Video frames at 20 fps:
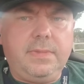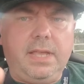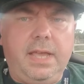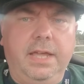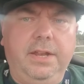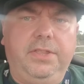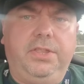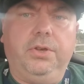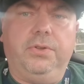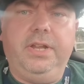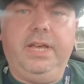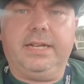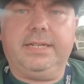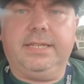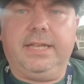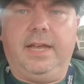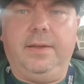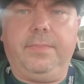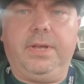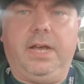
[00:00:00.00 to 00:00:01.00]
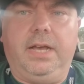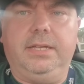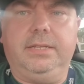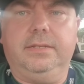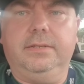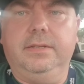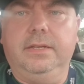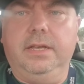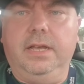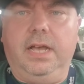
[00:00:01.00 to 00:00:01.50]
And until next time, guys,
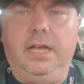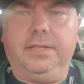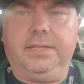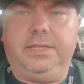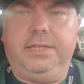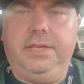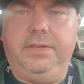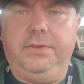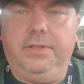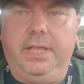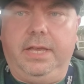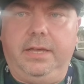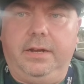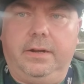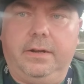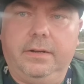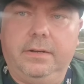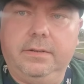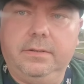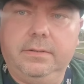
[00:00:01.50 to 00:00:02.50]
I'll see you later.